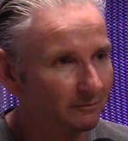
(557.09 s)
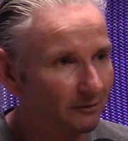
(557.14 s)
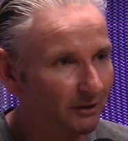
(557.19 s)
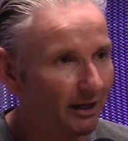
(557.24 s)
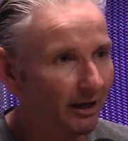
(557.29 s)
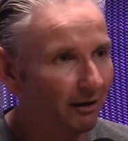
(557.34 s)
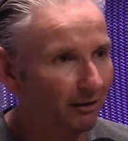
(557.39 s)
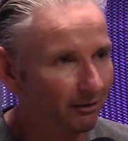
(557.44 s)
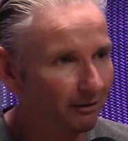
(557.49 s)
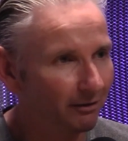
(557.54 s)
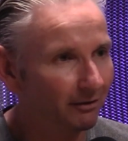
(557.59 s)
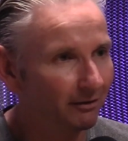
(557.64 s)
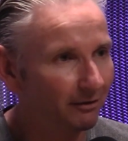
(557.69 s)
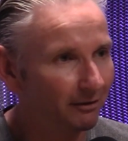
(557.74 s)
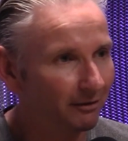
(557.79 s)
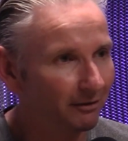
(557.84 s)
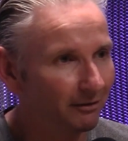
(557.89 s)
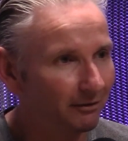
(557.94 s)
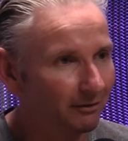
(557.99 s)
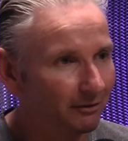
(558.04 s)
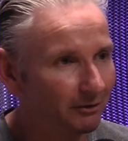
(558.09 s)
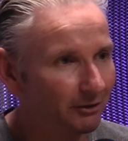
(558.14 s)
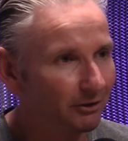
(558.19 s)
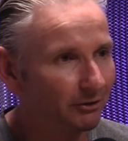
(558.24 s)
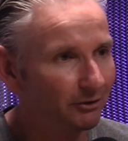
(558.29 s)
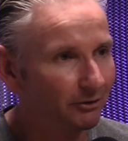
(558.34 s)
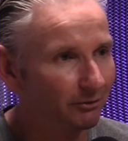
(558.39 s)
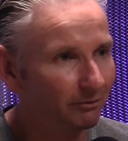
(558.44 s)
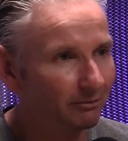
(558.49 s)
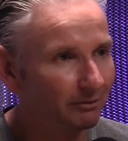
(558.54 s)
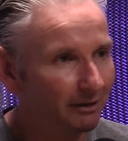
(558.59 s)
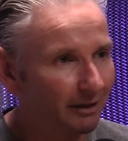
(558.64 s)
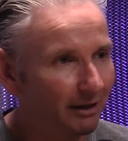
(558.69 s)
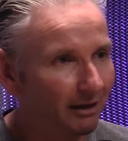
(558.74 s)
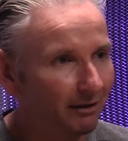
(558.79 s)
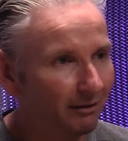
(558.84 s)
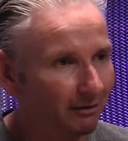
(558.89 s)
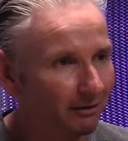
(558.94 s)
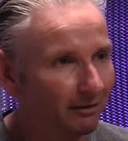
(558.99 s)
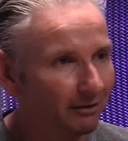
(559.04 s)
Yeah, you knew,
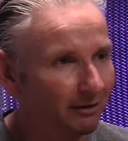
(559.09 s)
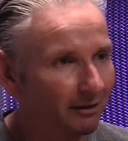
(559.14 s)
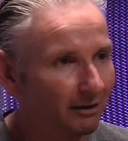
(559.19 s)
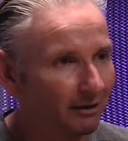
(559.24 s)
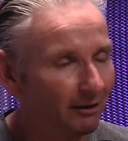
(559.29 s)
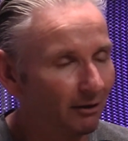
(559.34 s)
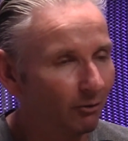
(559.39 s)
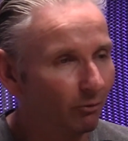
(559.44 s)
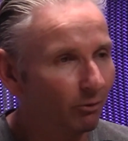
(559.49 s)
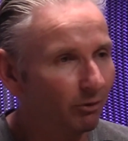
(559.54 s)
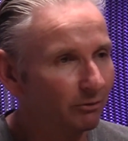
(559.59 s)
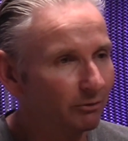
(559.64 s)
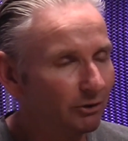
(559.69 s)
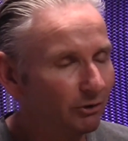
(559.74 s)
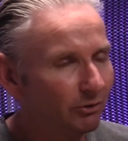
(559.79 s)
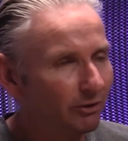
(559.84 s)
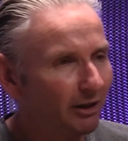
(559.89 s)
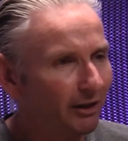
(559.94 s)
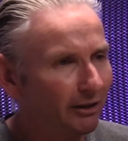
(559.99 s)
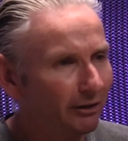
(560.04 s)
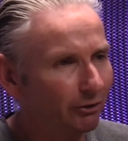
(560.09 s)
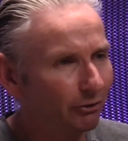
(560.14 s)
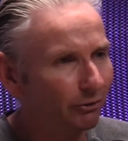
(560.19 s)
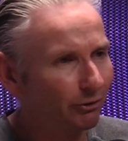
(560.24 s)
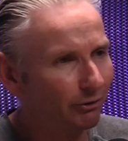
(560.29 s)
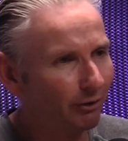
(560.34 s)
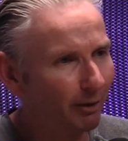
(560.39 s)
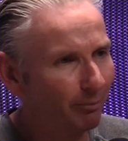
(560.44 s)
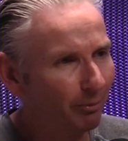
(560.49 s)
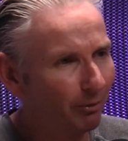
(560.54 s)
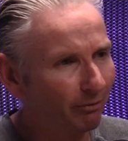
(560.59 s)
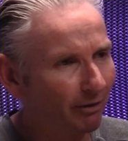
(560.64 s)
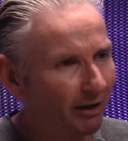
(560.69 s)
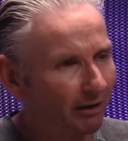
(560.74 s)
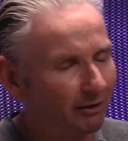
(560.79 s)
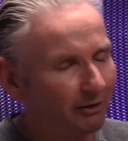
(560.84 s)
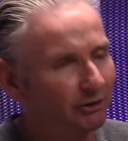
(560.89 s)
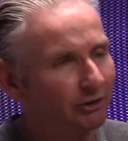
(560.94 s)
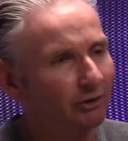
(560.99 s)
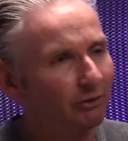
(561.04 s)
yeah. Well, you kind of grew up
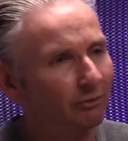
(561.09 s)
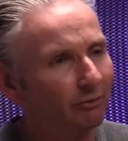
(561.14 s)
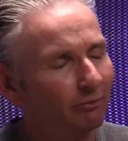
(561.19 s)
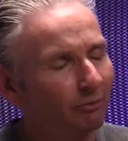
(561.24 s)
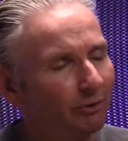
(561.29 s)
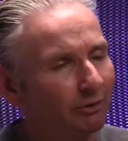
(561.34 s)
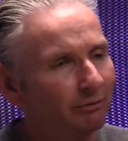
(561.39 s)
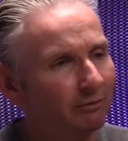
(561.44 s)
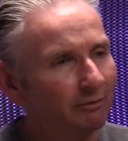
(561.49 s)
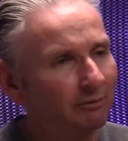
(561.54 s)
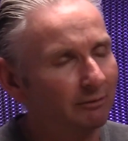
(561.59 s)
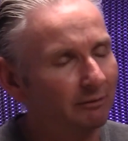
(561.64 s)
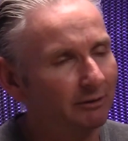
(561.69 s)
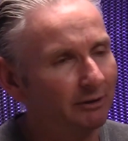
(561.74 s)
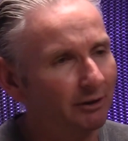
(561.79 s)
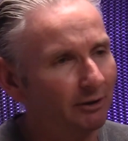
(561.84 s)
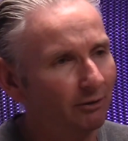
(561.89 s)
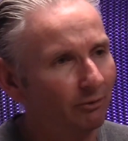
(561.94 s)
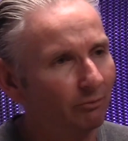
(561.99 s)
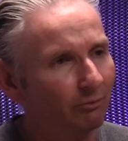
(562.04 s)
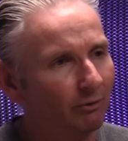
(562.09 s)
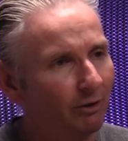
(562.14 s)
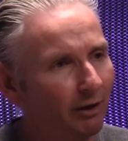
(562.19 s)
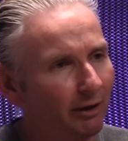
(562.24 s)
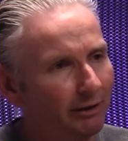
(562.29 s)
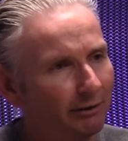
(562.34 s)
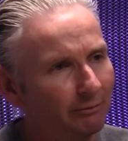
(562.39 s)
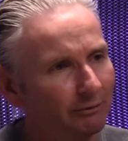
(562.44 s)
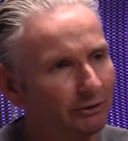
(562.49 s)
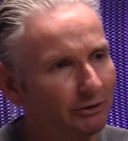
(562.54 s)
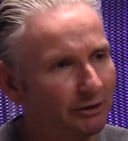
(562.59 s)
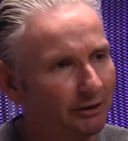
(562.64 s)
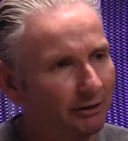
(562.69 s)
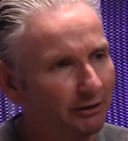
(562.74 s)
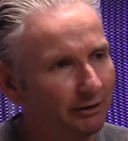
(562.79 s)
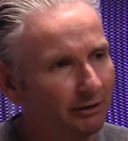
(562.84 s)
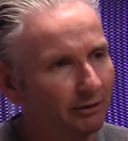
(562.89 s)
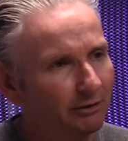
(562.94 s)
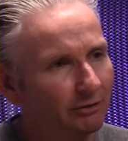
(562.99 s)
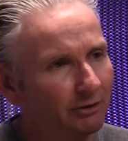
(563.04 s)
around it. So you know, Ronnie was in
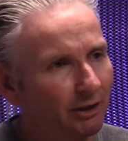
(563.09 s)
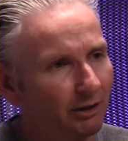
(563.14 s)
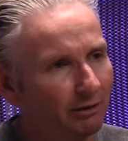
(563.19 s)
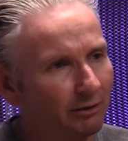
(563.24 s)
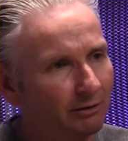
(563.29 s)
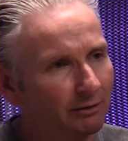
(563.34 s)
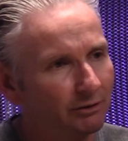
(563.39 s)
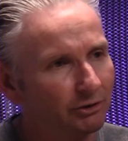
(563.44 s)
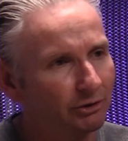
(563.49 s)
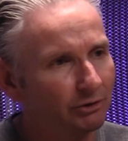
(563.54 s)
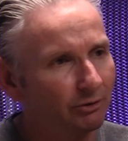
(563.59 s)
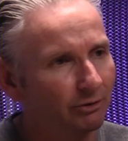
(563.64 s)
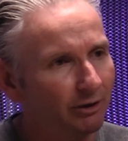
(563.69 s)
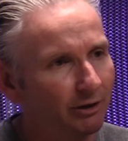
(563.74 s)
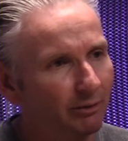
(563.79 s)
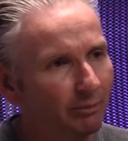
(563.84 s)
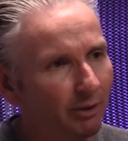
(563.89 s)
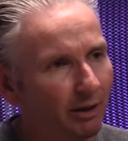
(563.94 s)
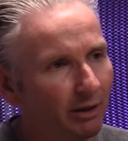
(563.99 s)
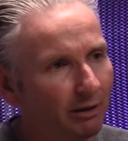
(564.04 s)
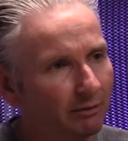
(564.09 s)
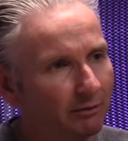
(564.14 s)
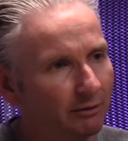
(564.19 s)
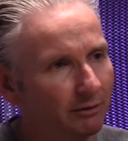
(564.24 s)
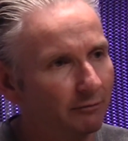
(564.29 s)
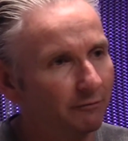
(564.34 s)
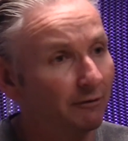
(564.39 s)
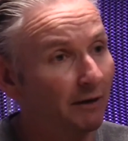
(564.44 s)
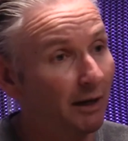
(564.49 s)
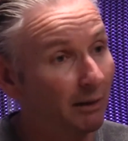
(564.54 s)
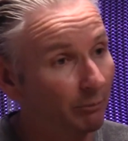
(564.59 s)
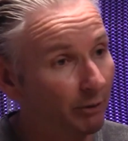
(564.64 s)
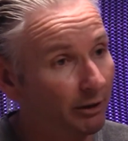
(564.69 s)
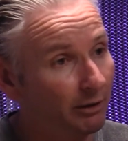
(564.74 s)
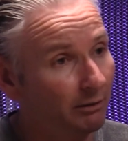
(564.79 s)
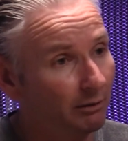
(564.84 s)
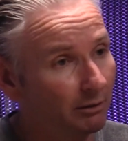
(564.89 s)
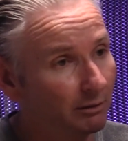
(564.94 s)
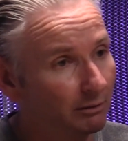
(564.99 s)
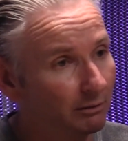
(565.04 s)
here telling the story about your
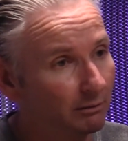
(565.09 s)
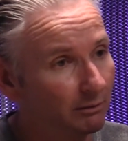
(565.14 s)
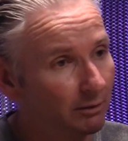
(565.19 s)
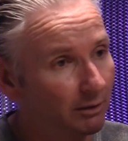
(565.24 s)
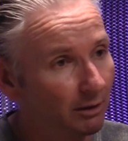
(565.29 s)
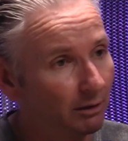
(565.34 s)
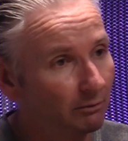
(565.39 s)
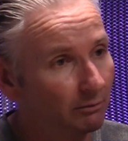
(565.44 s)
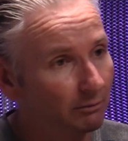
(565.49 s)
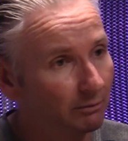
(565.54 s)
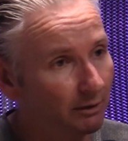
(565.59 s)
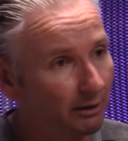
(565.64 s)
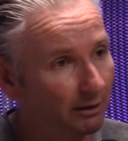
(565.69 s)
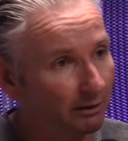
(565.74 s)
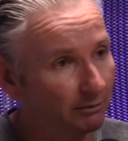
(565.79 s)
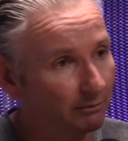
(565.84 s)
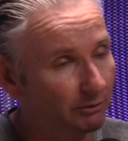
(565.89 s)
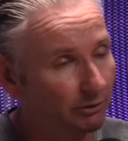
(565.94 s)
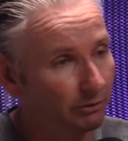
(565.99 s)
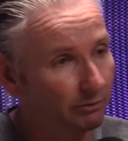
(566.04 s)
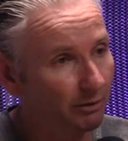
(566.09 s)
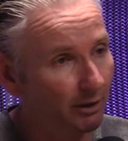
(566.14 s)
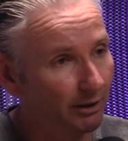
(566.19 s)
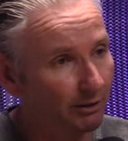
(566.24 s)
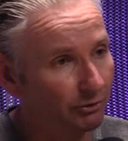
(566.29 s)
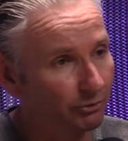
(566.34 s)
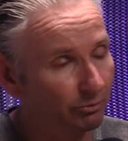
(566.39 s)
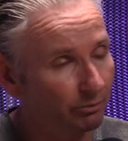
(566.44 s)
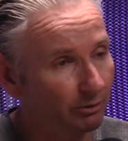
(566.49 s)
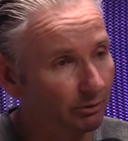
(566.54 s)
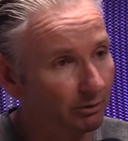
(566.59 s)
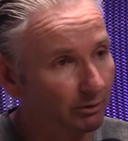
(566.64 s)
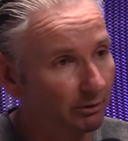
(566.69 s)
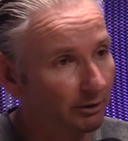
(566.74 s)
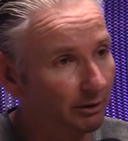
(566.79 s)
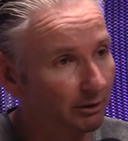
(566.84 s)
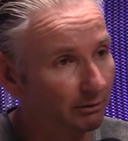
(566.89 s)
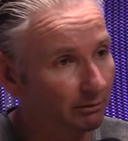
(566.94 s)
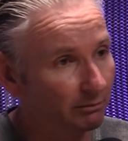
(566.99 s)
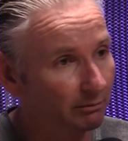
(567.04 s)
family, right. You know, that you guys were
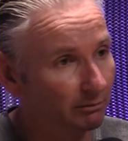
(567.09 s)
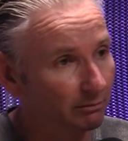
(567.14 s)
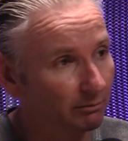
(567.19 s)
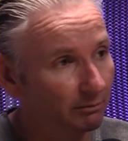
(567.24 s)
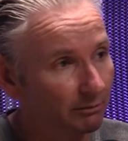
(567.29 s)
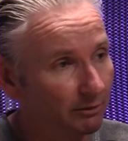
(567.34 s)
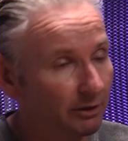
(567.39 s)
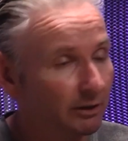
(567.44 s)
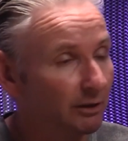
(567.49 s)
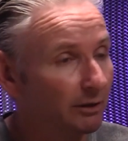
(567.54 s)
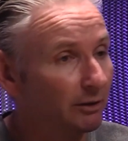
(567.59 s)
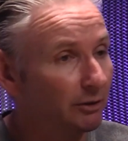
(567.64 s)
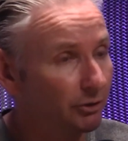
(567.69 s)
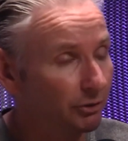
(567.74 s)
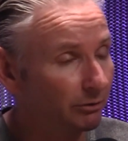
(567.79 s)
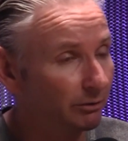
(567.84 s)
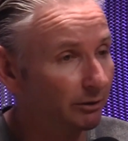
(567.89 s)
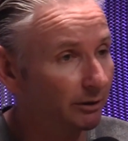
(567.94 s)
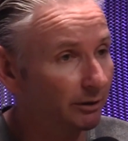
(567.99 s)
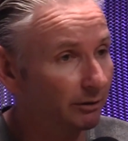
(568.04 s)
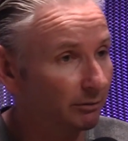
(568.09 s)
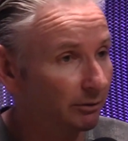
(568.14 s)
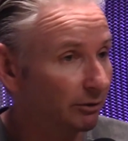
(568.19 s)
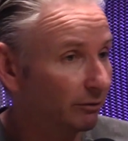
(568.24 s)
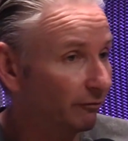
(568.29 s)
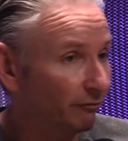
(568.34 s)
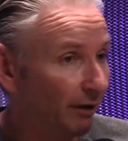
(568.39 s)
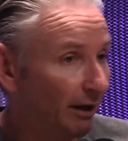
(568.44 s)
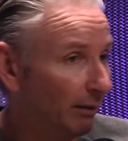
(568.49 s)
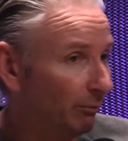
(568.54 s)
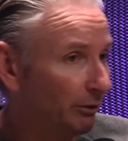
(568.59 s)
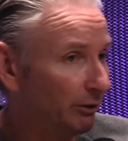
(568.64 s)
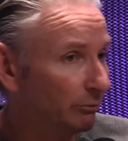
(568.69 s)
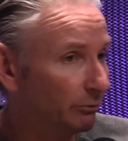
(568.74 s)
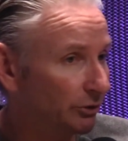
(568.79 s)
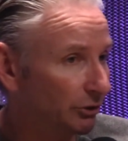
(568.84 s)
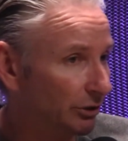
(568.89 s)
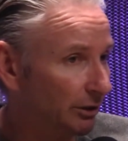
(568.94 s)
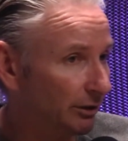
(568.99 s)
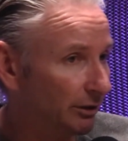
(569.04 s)
in the industry. Your family
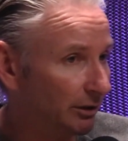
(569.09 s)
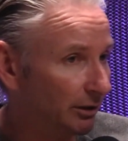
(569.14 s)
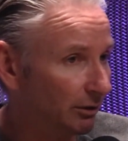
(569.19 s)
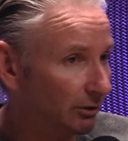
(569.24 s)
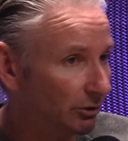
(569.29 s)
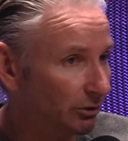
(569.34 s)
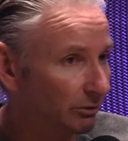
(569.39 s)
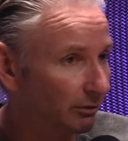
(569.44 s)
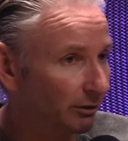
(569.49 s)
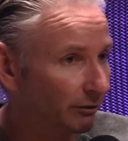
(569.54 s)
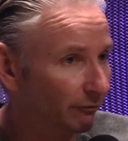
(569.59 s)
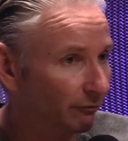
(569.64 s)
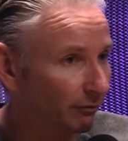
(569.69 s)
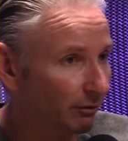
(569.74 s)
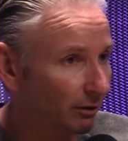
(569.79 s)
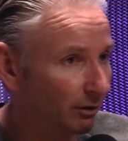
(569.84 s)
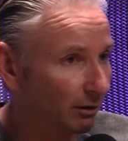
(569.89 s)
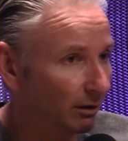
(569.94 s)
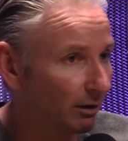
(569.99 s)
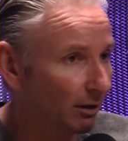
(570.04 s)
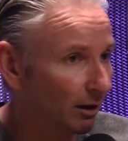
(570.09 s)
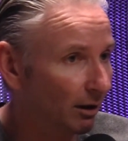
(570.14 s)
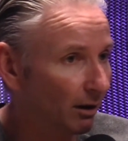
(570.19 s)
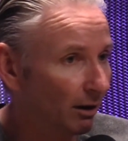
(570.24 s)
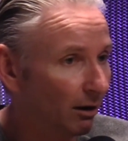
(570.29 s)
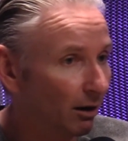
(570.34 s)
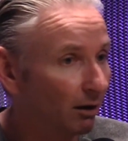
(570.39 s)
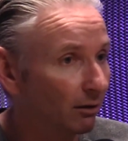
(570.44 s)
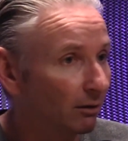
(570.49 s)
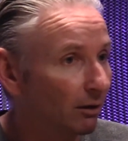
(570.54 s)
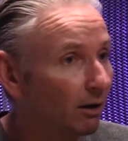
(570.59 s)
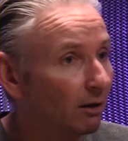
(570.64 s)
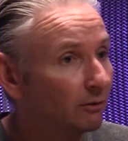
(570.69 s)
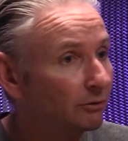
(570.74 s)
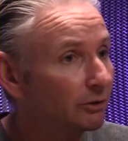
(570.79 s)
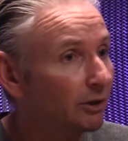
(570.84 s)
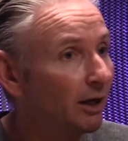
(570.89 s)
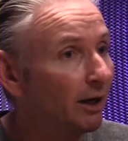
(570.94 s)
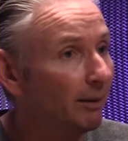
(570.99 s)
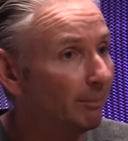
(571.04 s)
was in the industry for a long
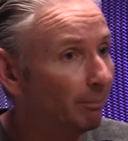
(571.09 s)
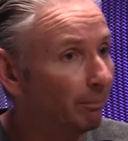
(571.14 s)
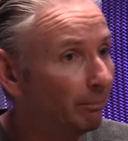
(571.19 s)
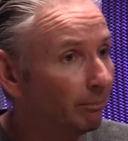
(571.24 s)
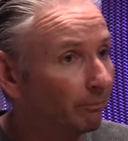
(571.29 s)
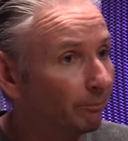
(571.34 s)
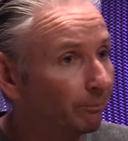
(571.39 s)
time.